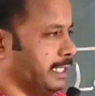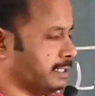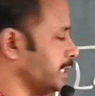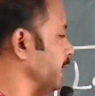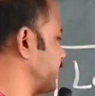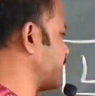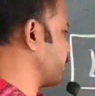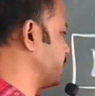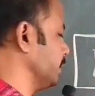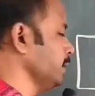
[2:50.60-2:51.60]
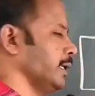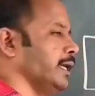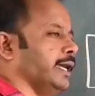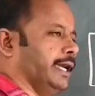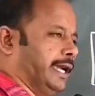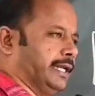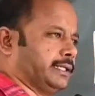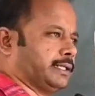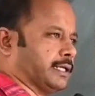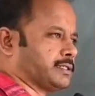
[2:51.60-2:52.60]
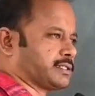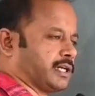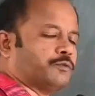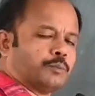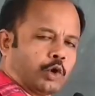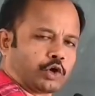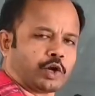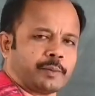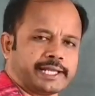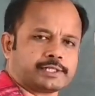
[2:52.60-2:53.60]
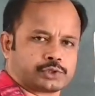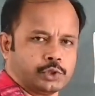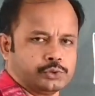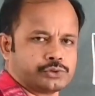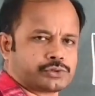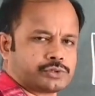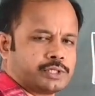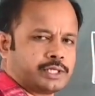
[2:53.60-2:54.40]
Its description, it consists of monochromatic source.